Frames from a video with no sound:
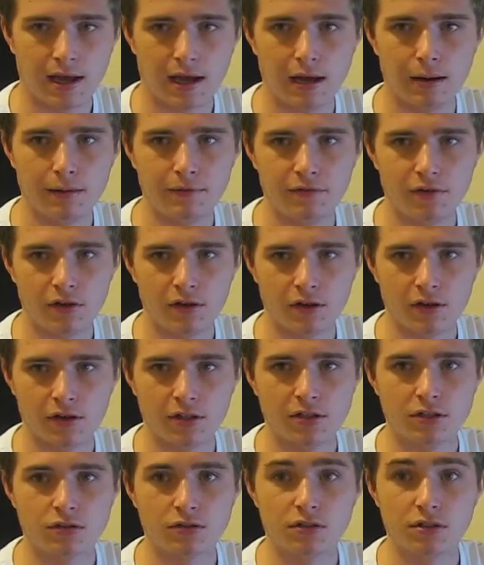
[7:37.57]
If you
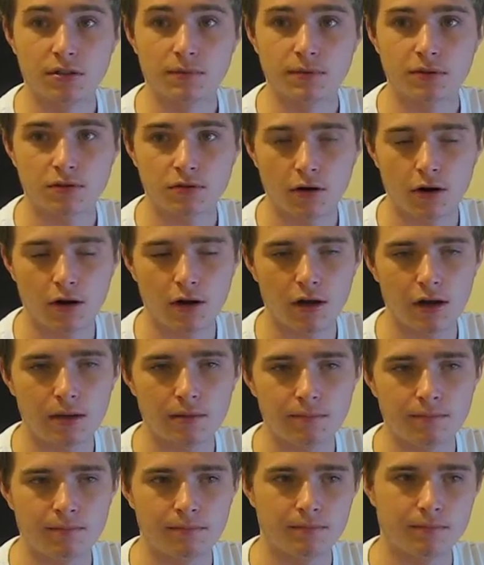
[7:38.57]
guys could
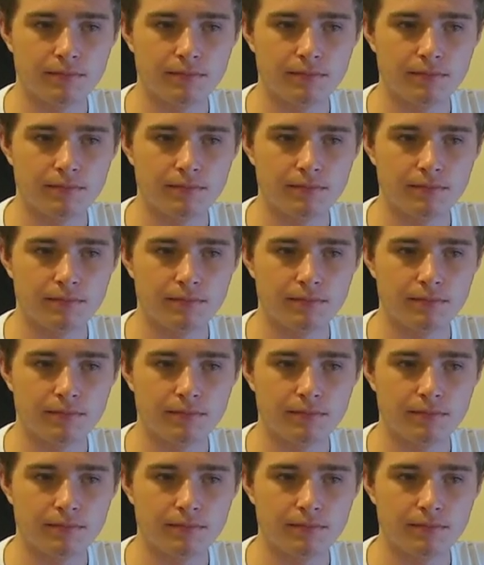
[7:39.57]
subscribe,